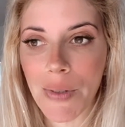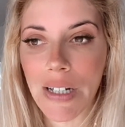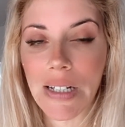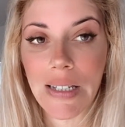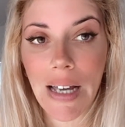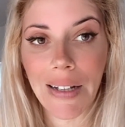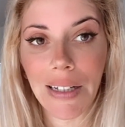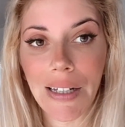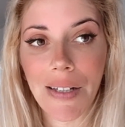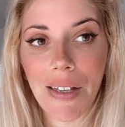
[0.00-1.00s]
because
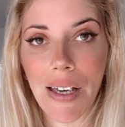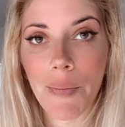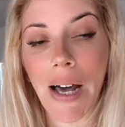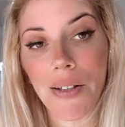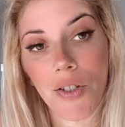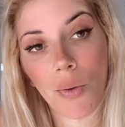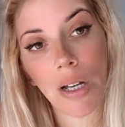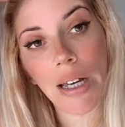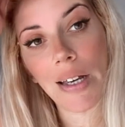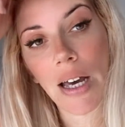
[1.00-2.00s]
sadly they passed
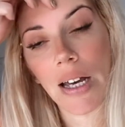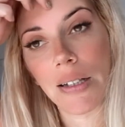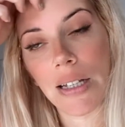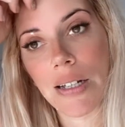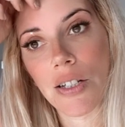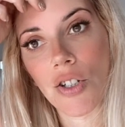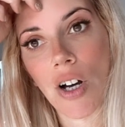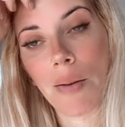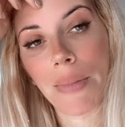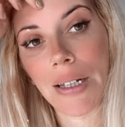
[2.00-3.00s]
away and they did
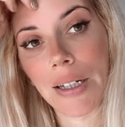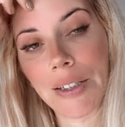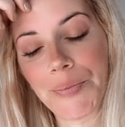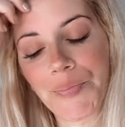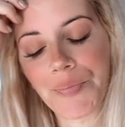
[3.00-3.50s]
not make it.